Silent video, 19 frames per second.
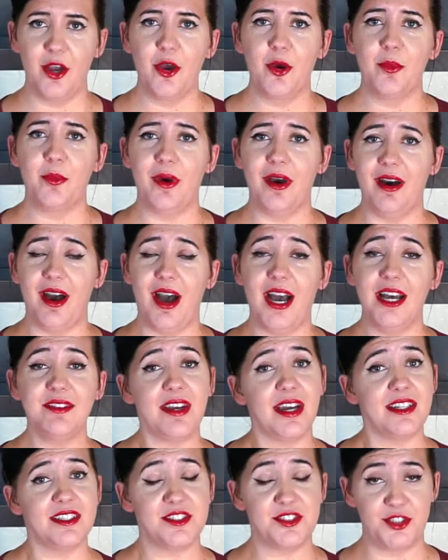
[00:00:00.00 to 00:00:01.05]
Well, I've
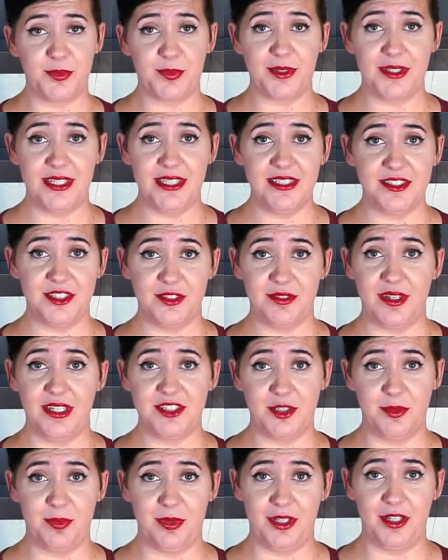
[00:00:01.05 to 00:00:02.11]
got a super easy
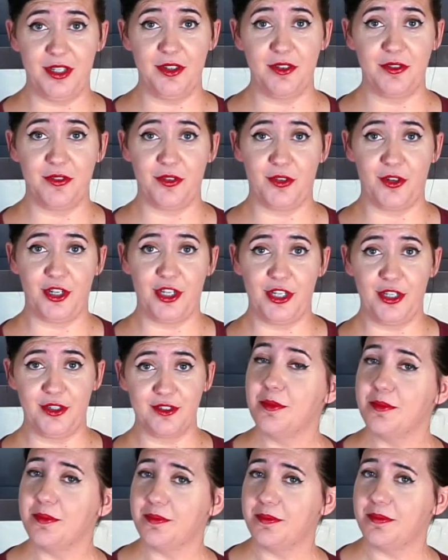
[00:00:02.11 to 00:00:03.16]
recipe for you,
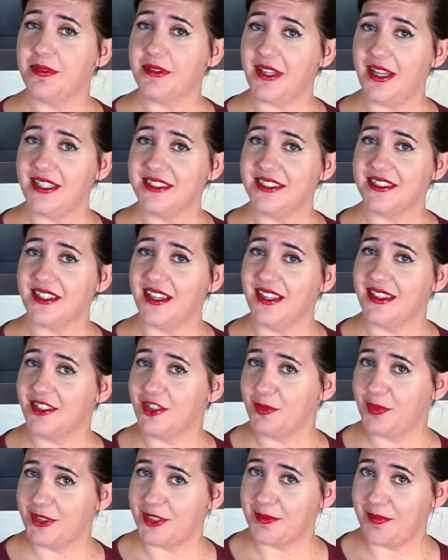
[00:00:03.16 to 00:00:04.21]
plus a little
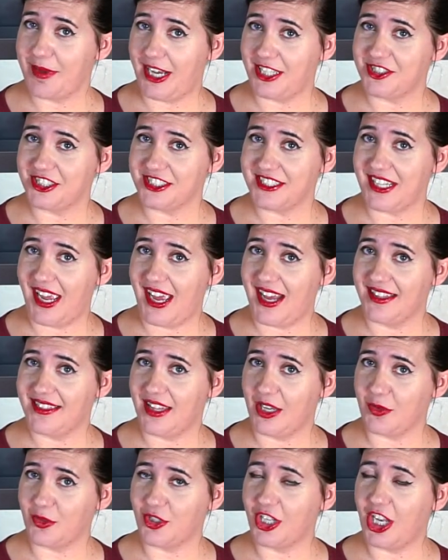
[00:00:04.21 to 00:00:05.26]
bit of magic to add that
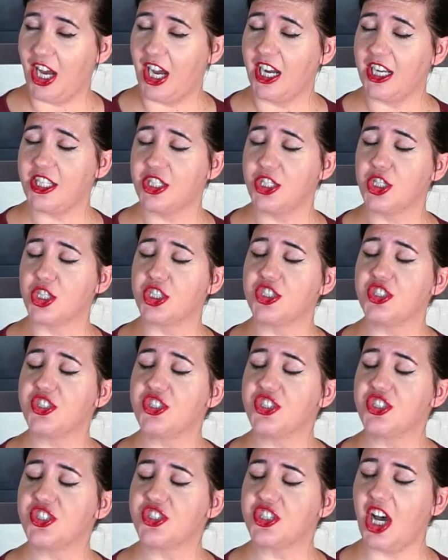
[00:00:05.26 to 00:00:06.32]
will knock your
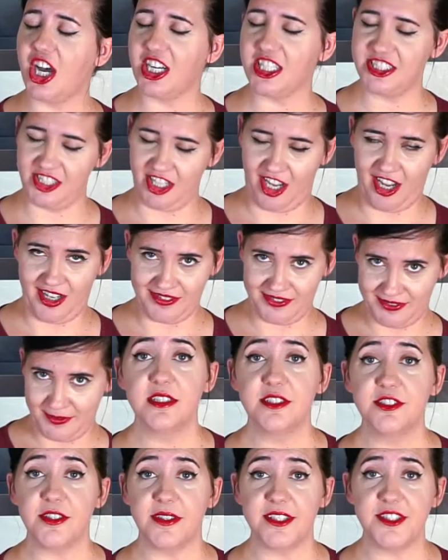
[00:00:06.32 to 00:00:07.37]
socks off.
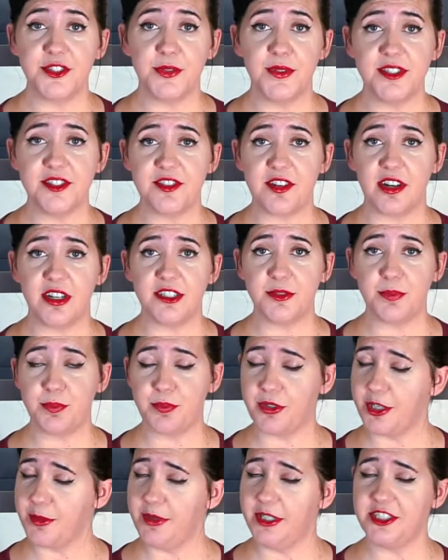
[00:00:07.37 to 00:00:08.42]
So this one starts
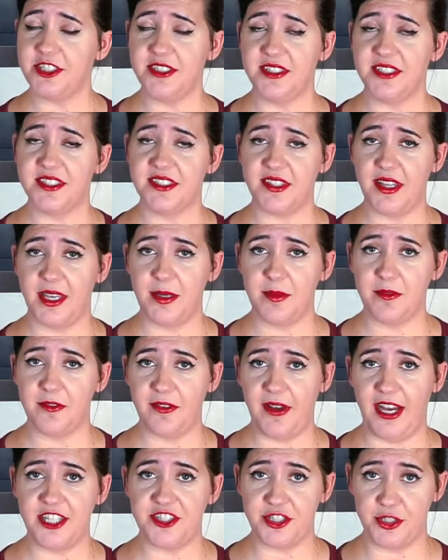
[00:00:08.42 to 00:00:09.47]
pretty much in the same
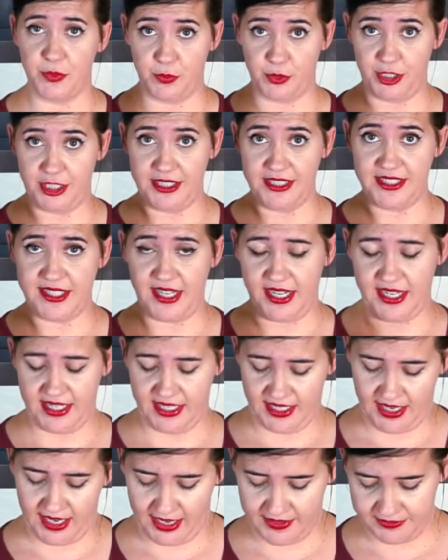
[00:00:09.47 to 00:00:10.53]
fashion. We're gonna take
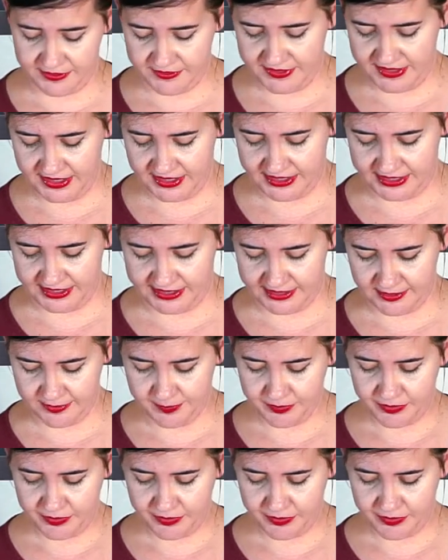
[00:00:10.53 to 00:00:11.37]
half of an onion.